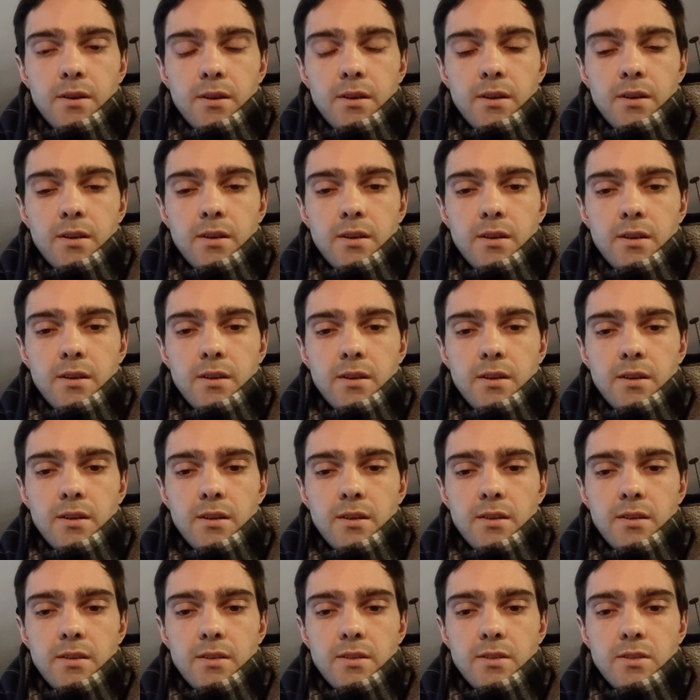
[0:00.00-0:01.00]
uh
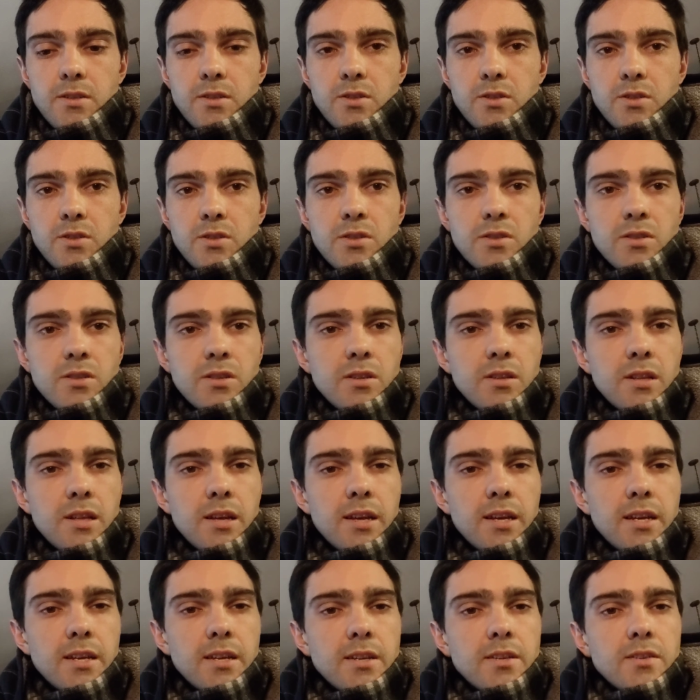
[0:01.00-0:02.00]
just to
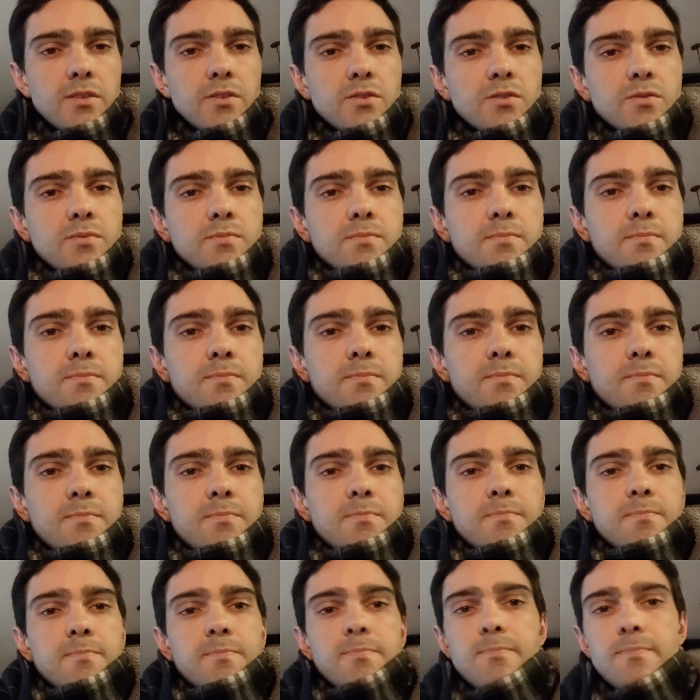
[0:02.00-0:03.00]
like
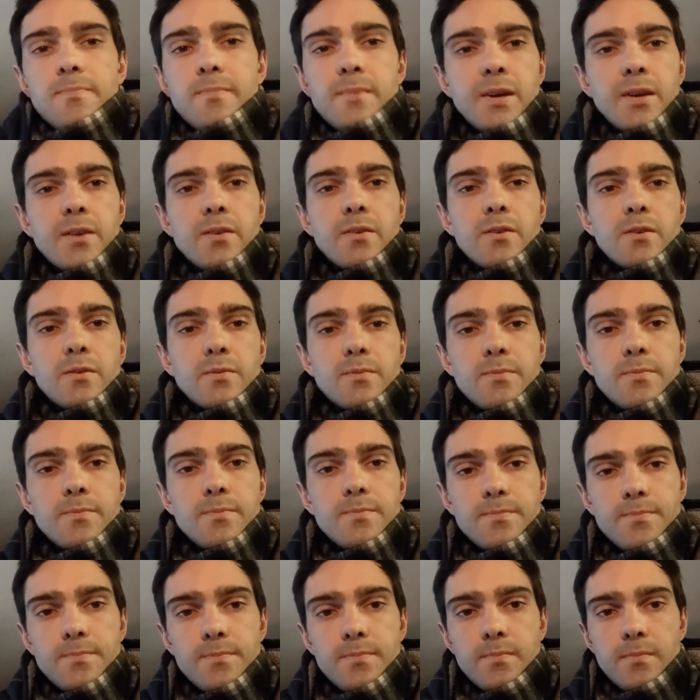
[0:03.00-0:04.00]
i don't know
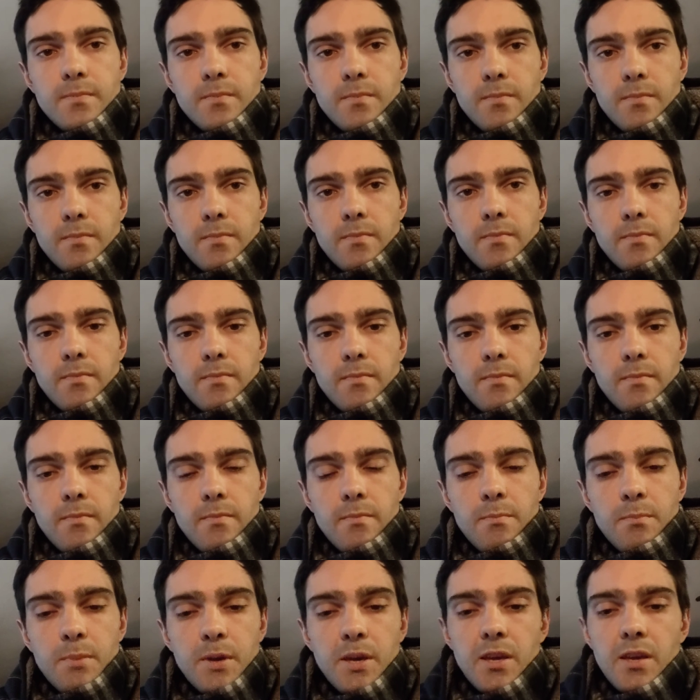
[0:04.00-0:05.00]

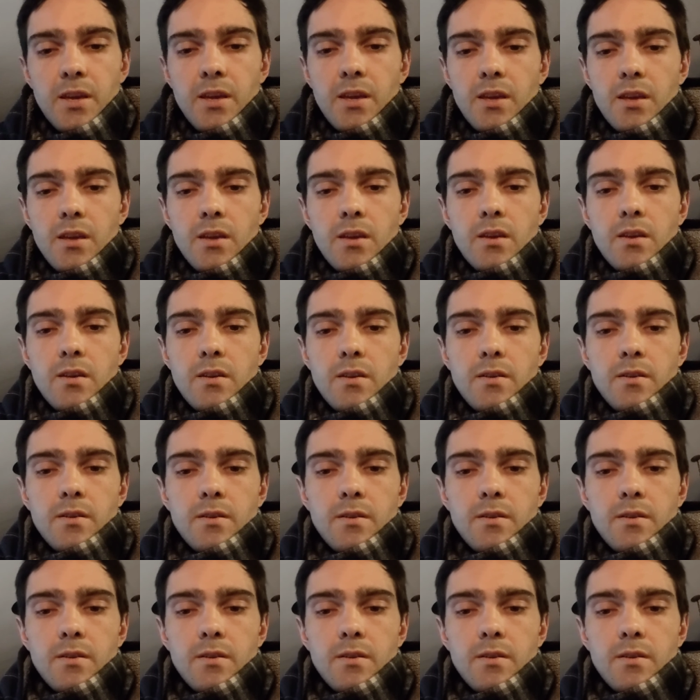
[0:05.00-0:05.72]
be